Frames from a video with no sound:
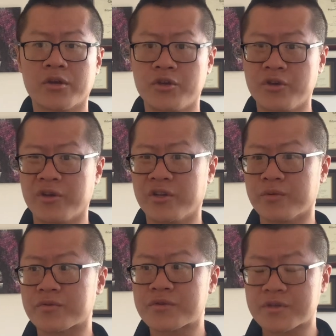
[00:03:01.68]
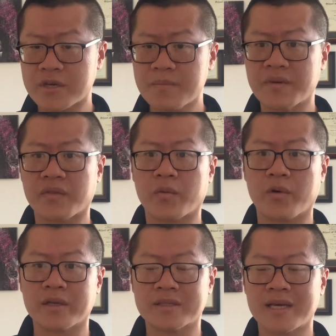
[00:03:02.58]
you could do some of the
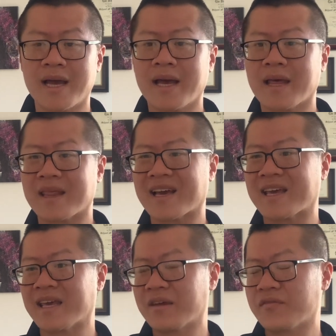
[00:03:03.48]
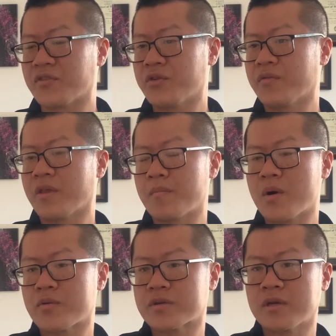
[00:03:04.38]
ones that give you the
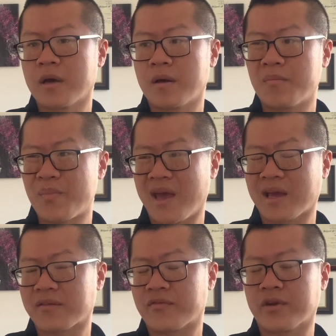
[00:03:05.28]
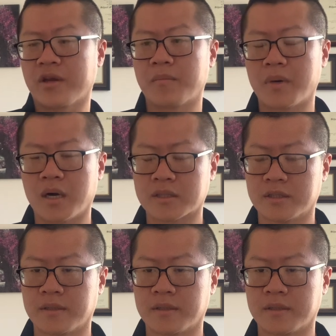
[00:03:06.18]
most bang for your buck.